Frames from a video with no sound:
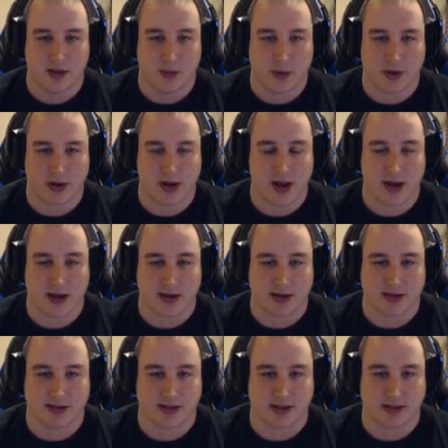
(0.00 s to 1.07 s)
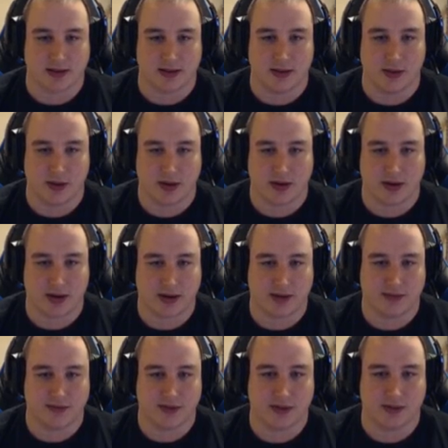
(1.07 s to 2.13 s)
Whereas like the Ogre ring
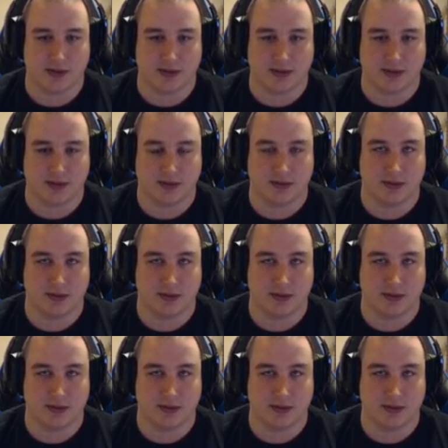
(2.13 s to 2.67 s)
gives you